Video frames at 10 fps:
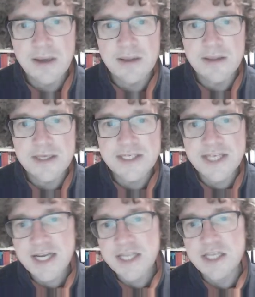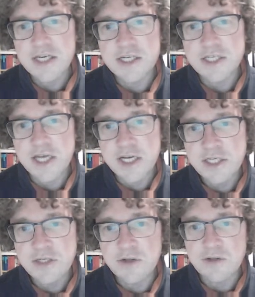the second year
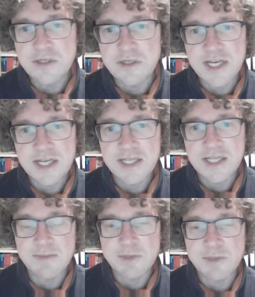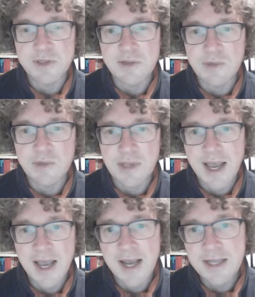change, the second epsilon that we'll
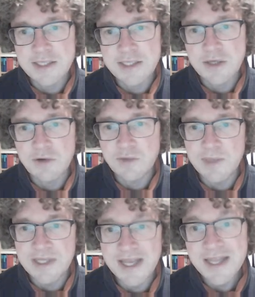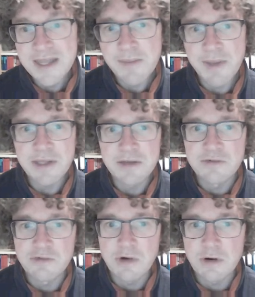add, is going to be an independent
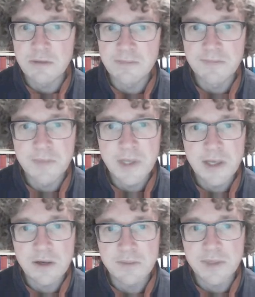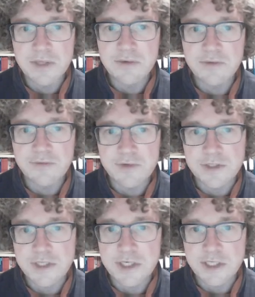draw compared to the
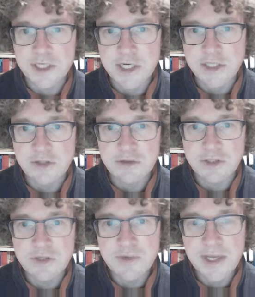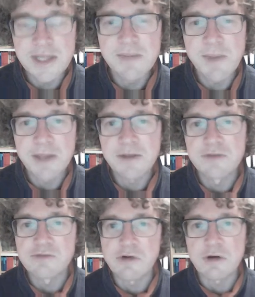first year change. So there's two independent
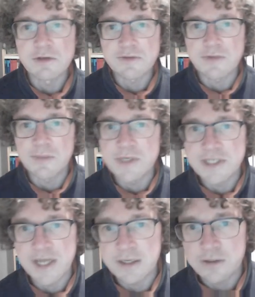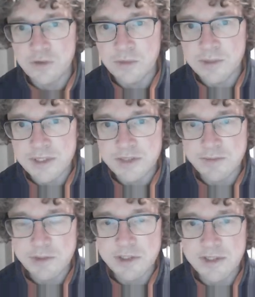draws from the standard normal
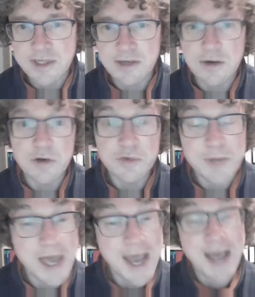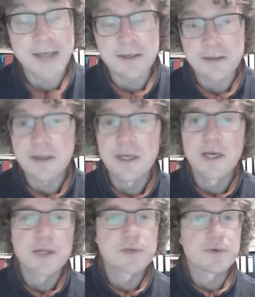distribution that are going to be added
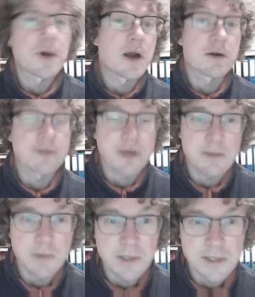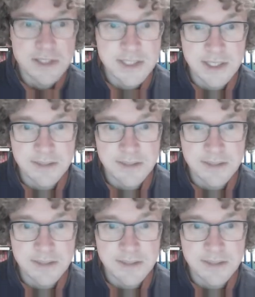to our variable z.